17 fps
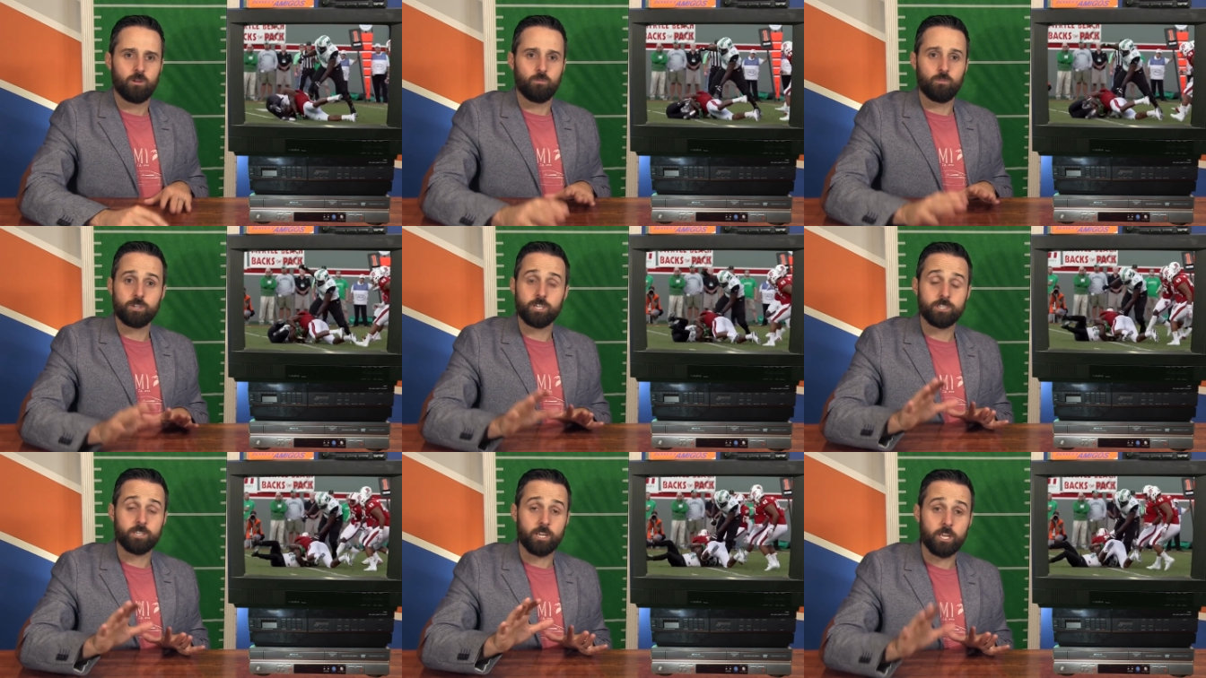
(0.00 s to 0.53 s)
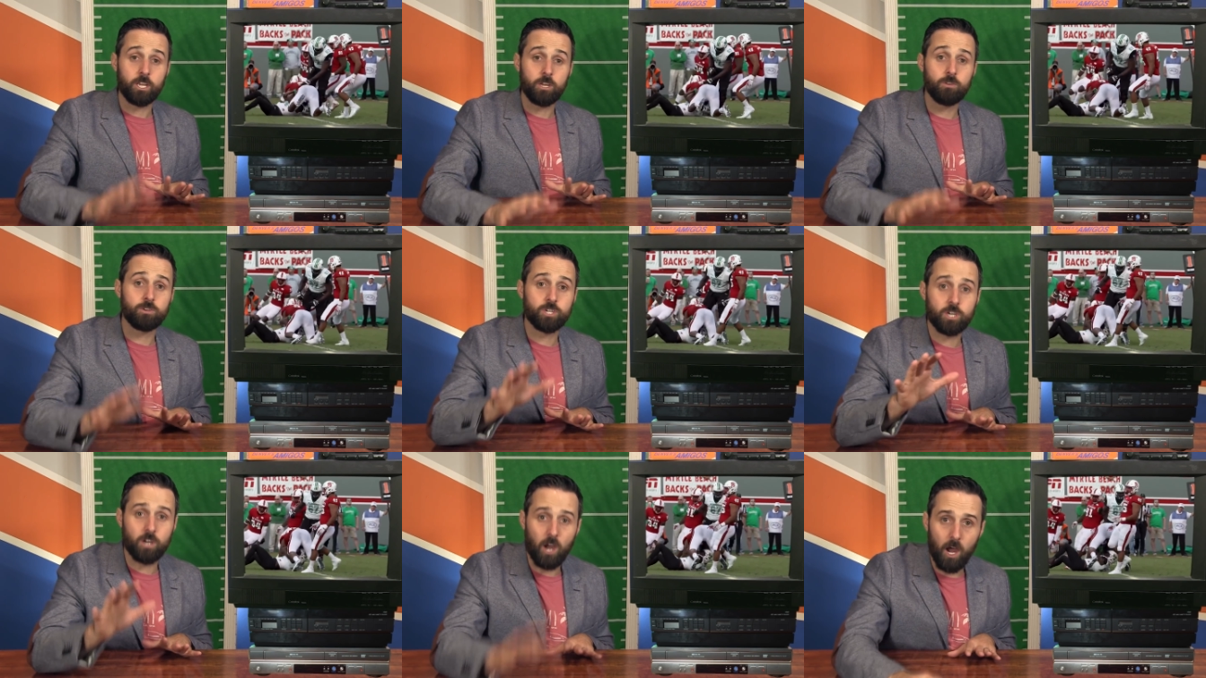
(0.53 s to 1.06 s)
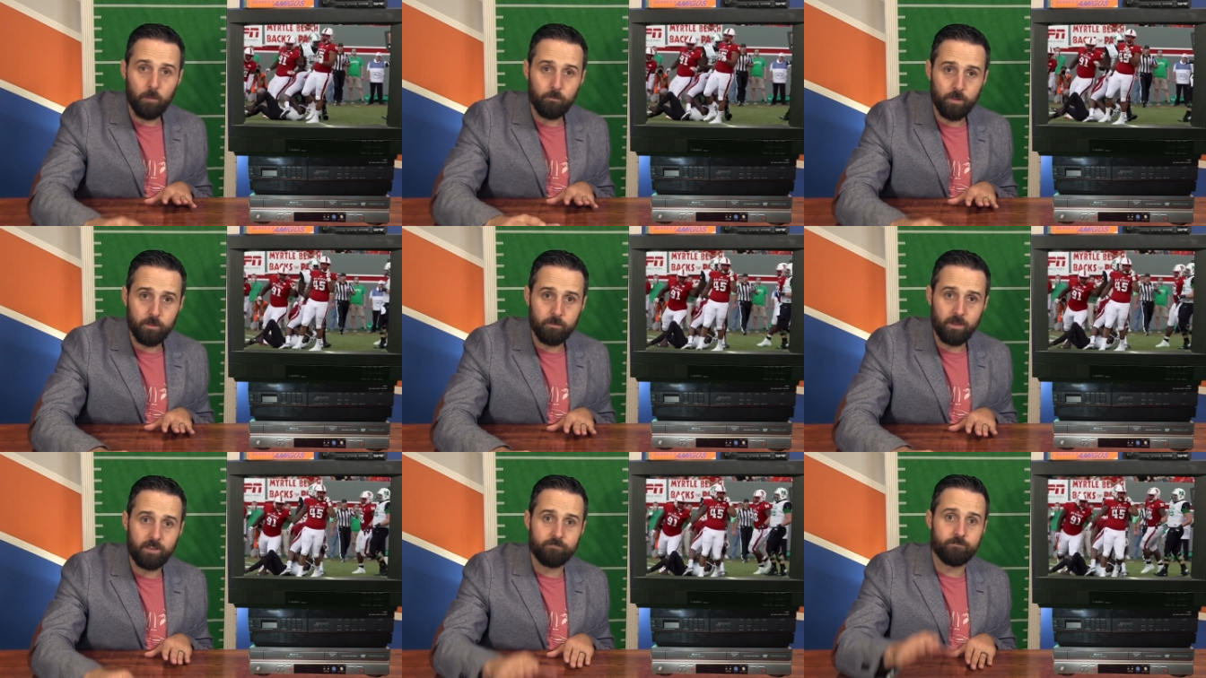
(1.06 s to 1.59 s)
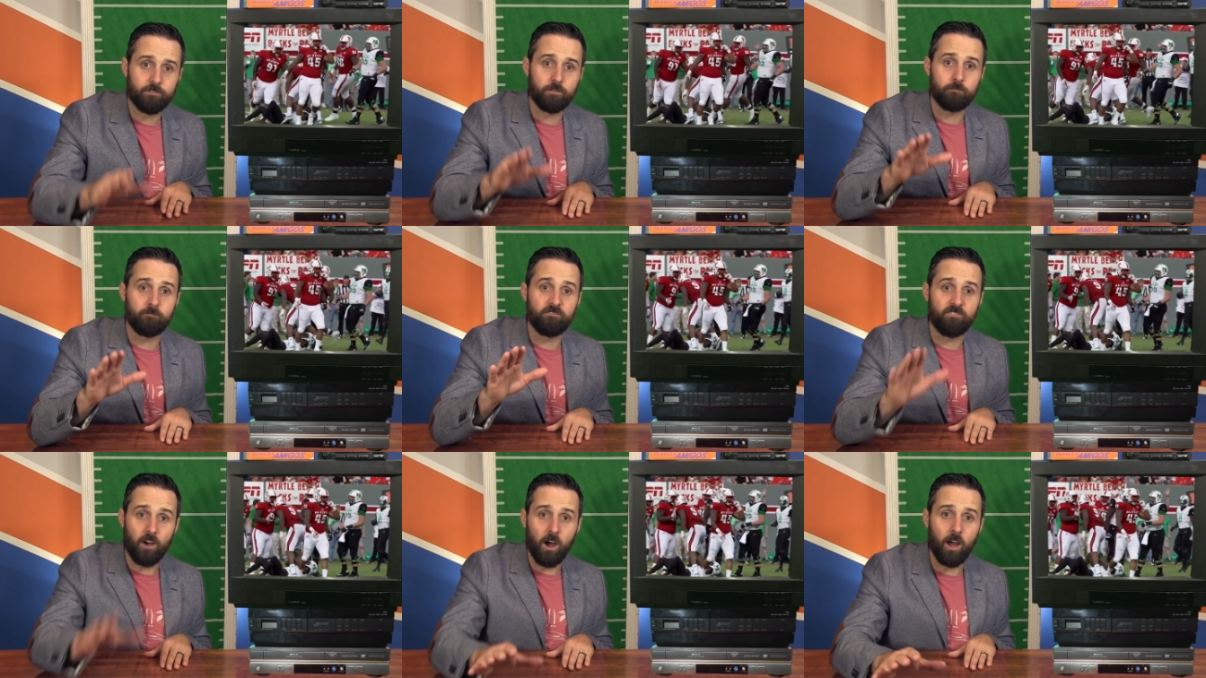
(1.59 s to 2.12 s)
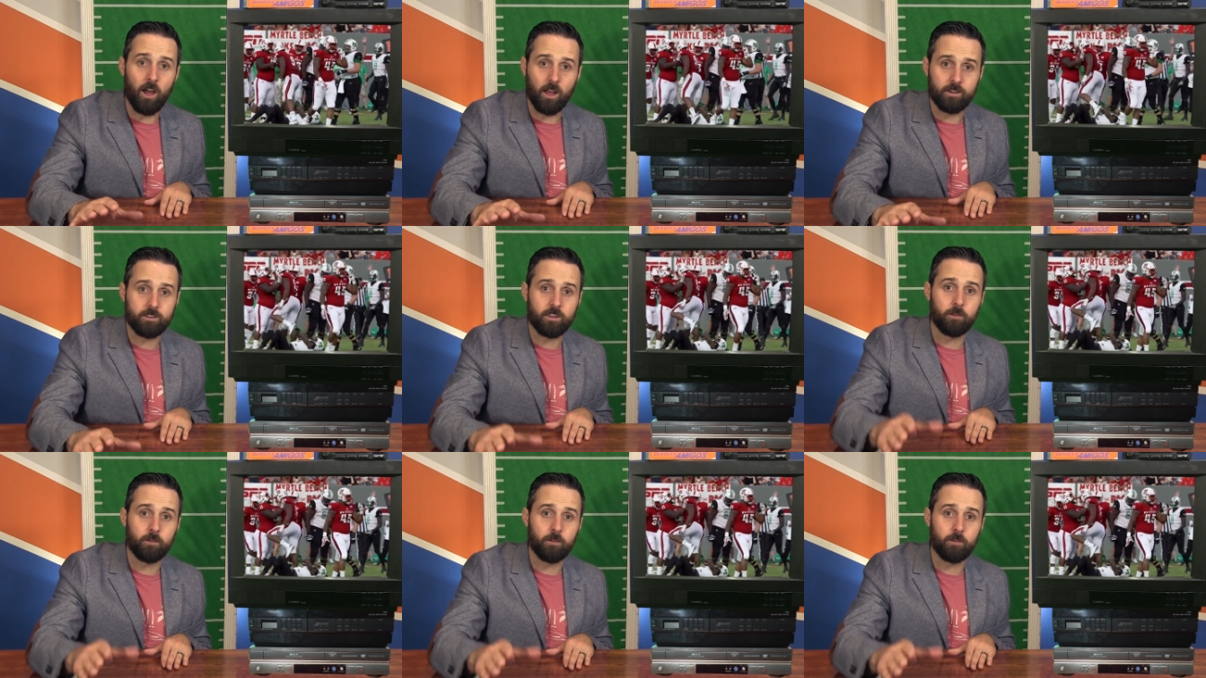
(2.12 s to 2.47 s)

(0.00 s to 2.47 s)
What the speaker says: which is a huge compliment from Vaughn